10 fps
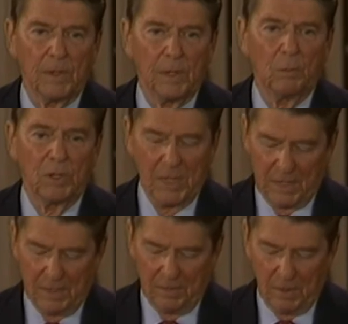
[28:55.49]
it would
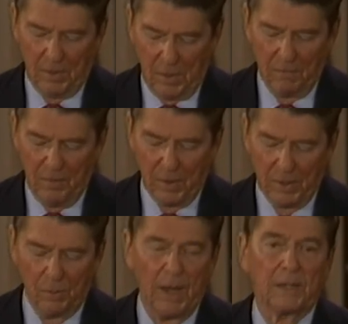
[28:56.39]
take a very
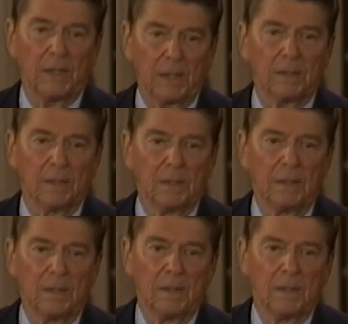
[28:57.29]
direct hit
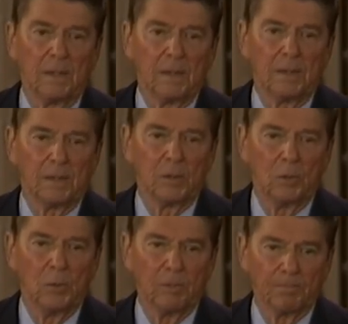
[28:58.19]

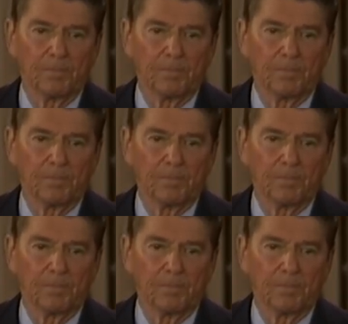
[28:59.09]
to